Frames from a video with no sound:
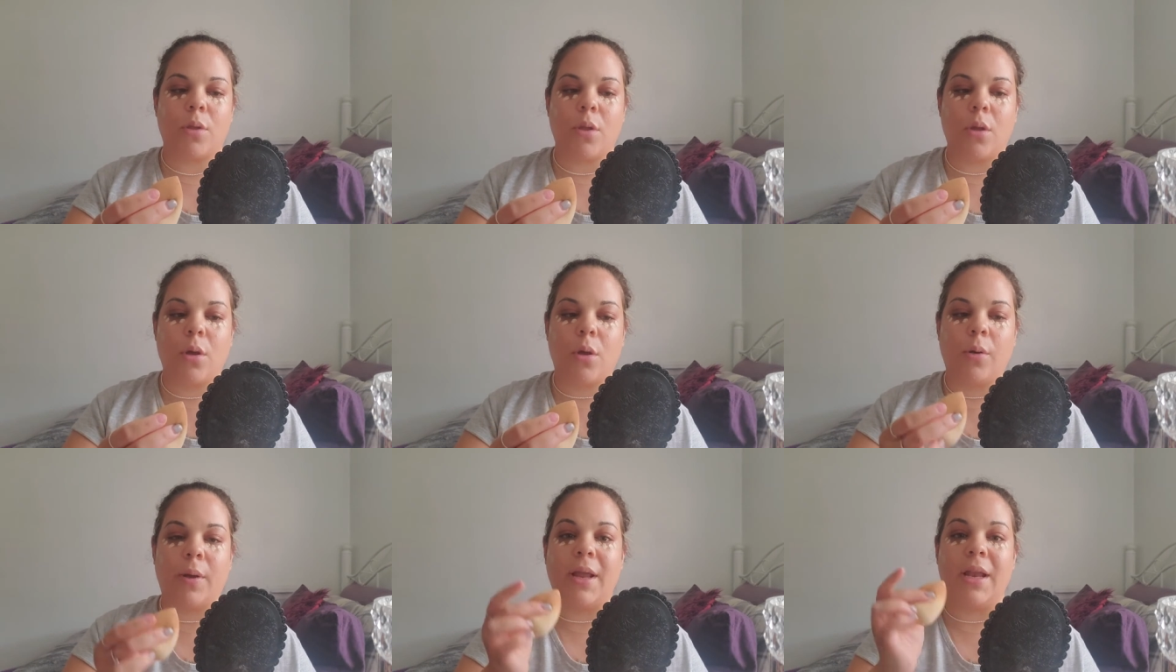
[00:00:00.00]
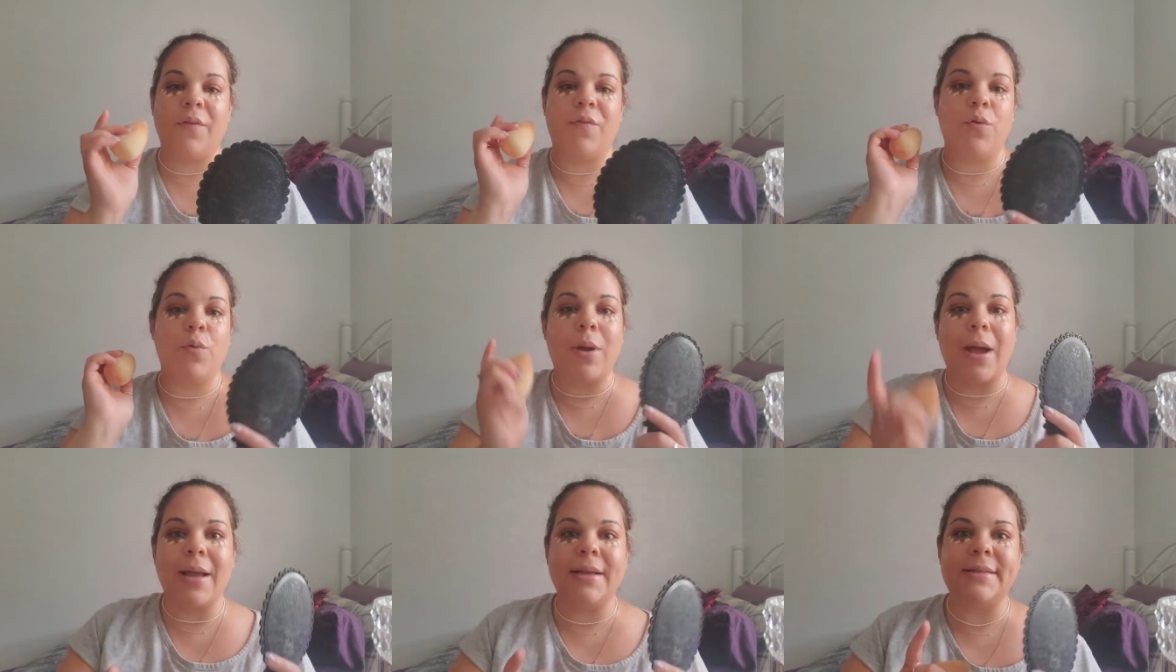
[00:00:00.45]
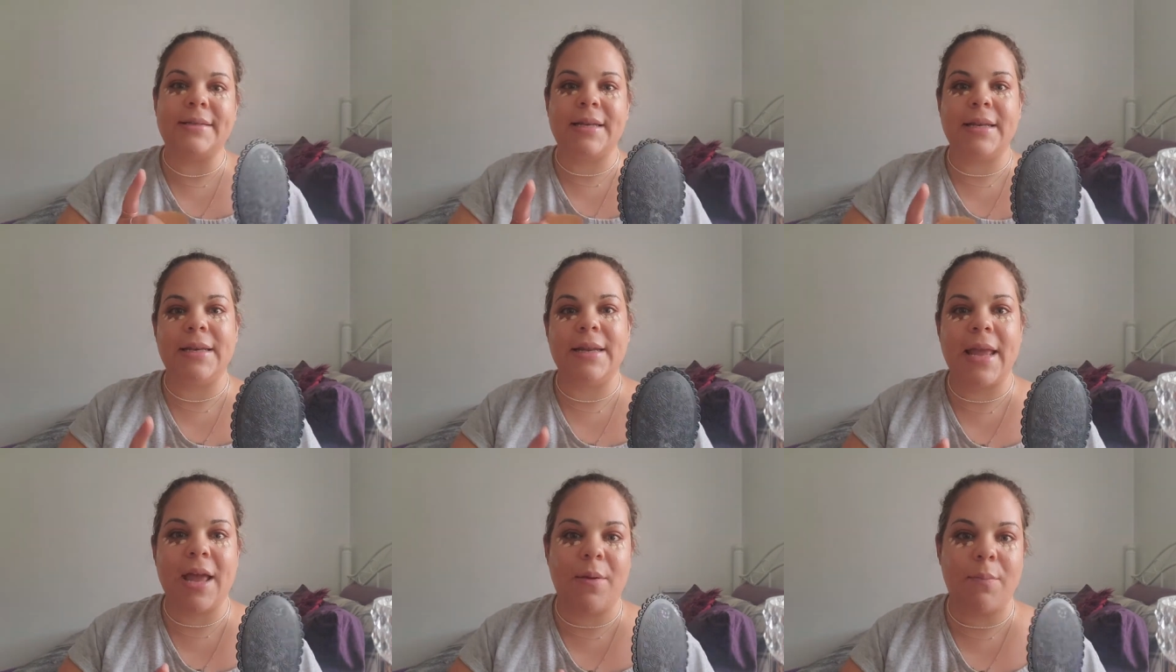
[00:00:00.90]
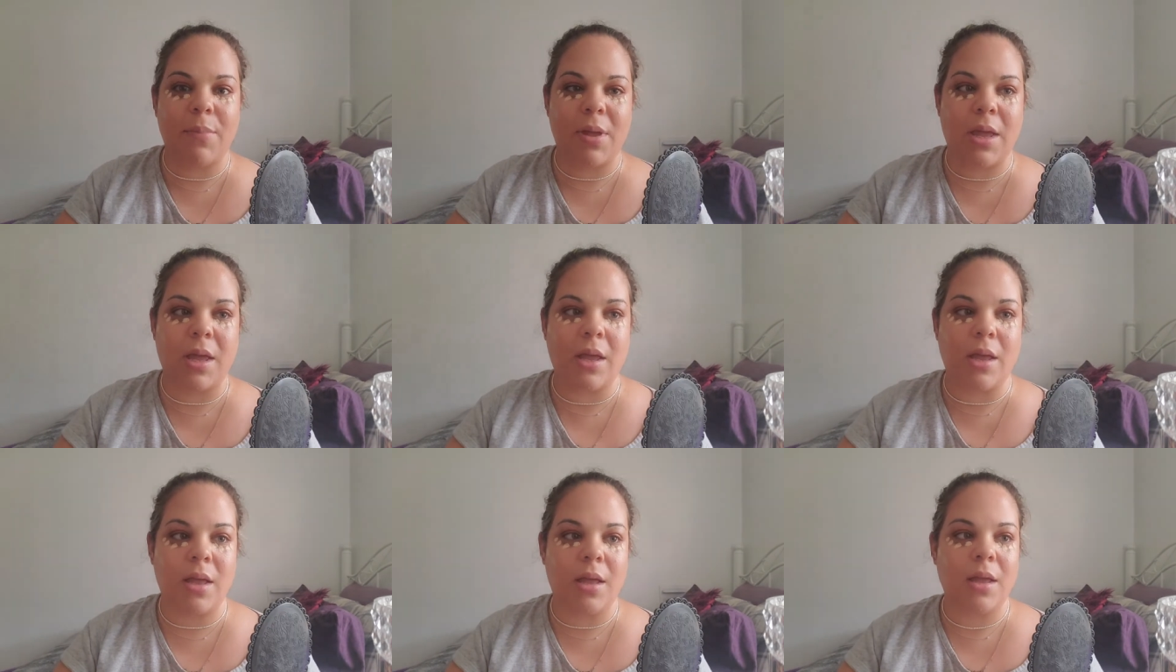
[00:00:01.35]
all right, if you guys can get
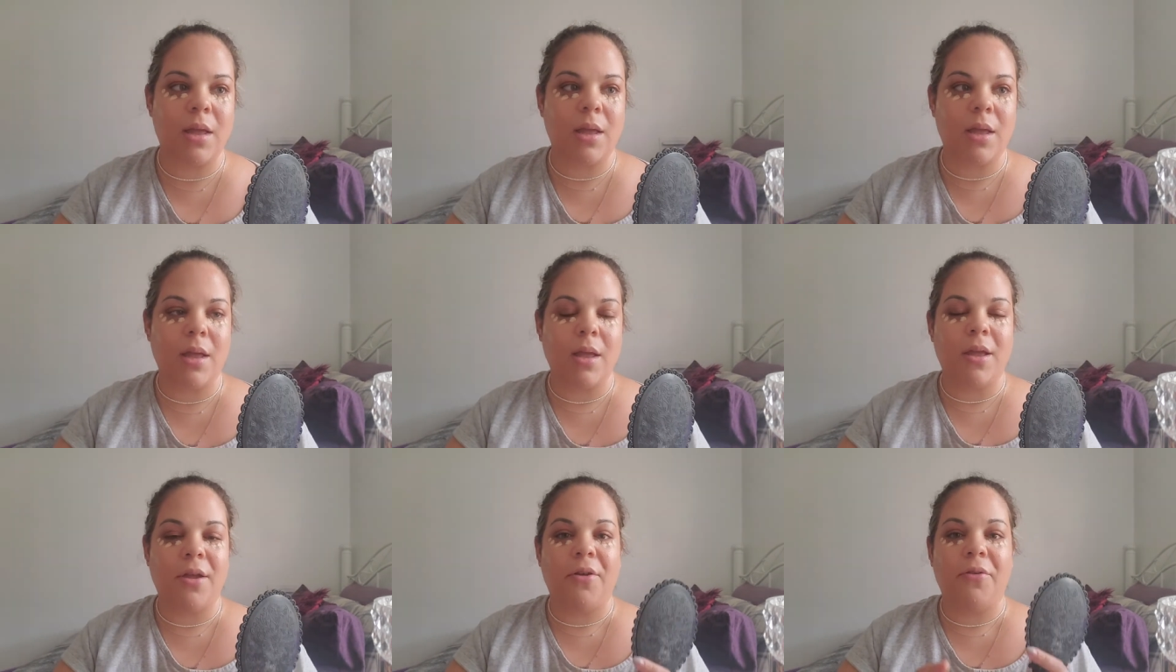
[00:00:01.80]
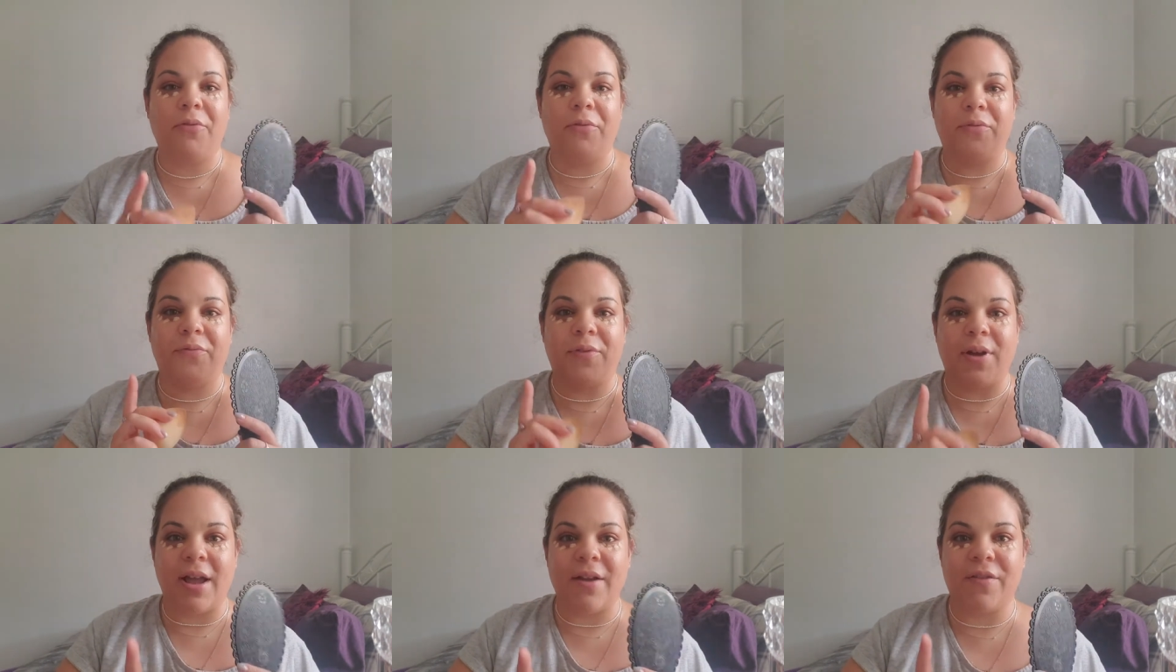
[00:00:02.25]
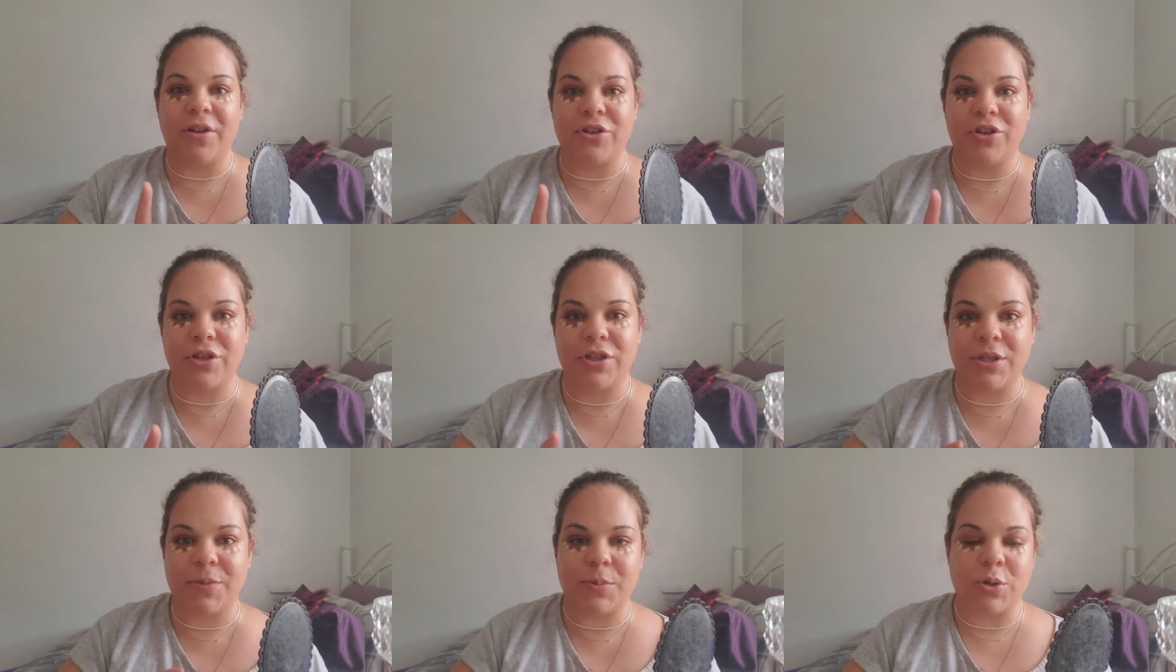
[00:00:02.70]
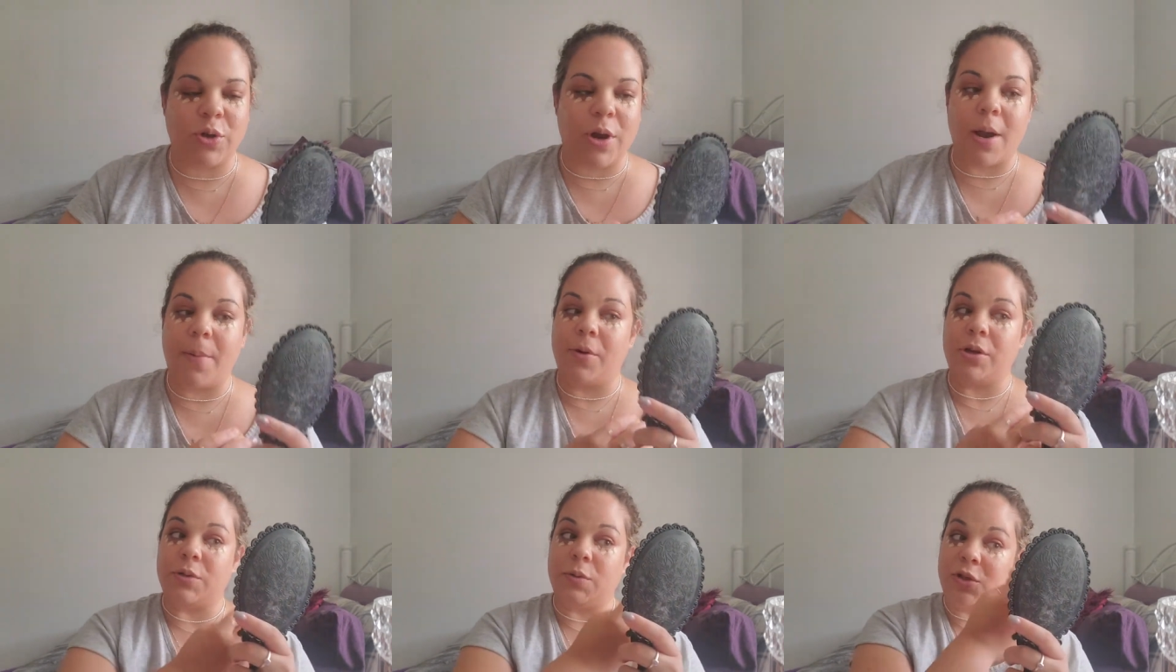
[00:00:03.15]
me 500
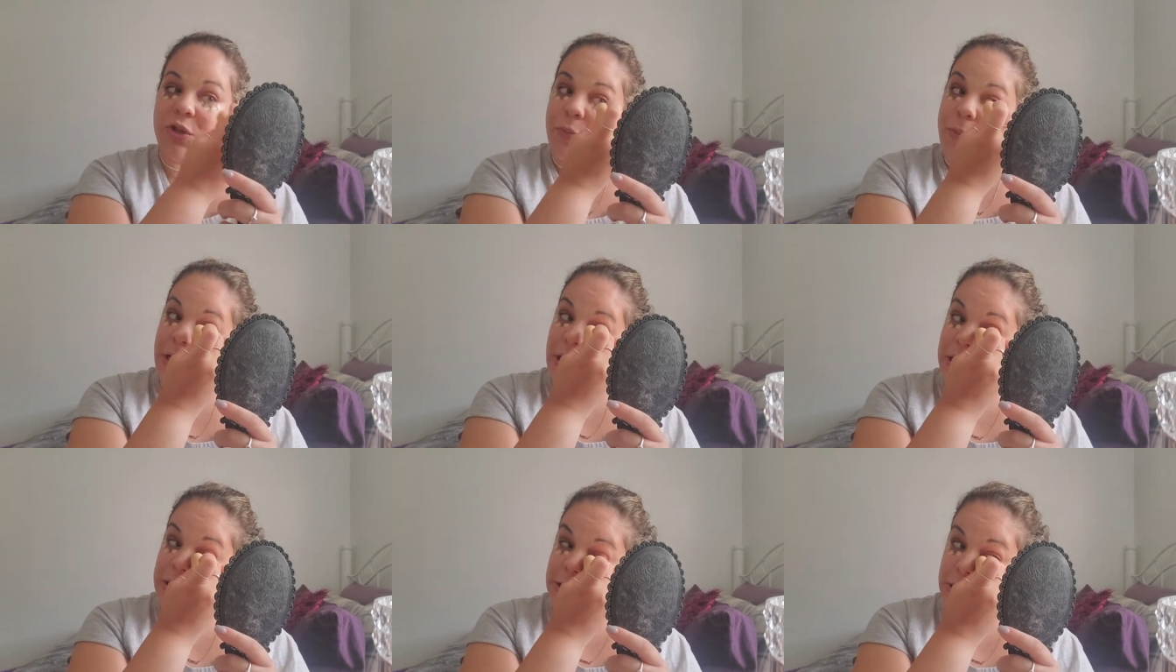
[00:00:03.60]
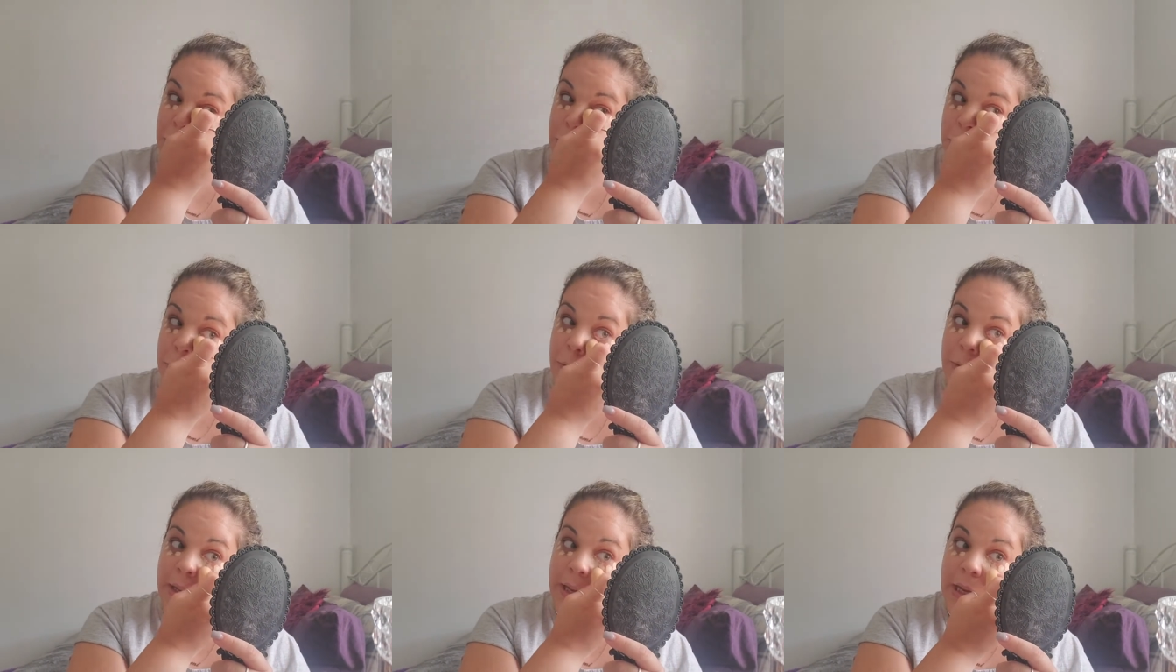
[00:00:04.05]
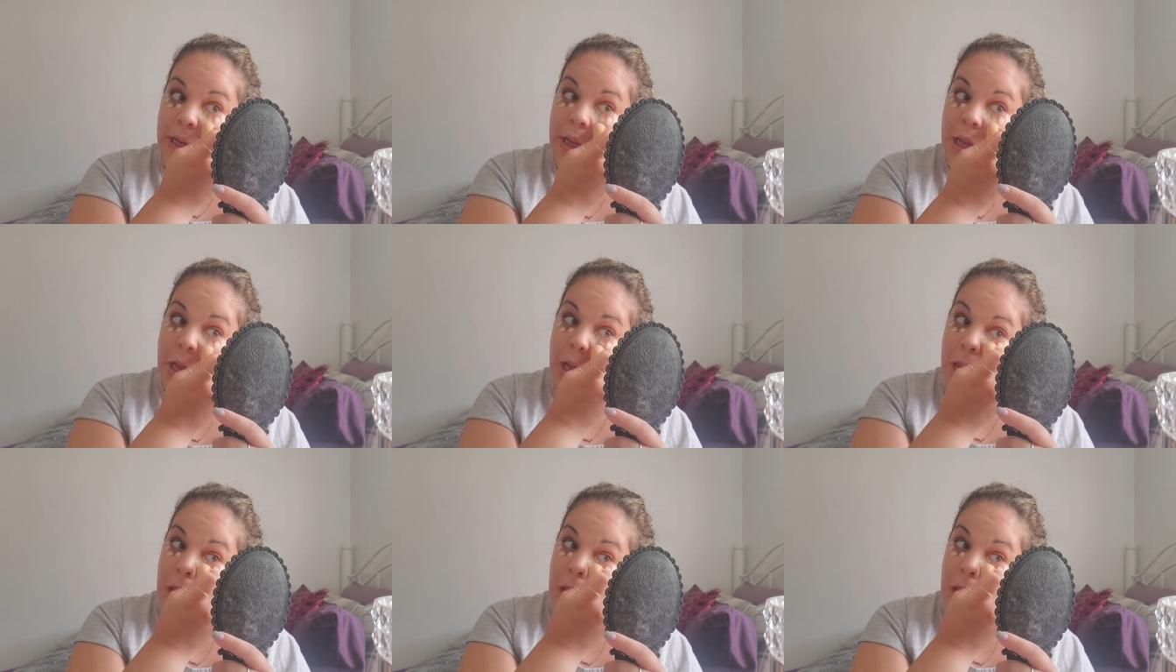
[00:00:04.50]
subscribers, which means, you know, like,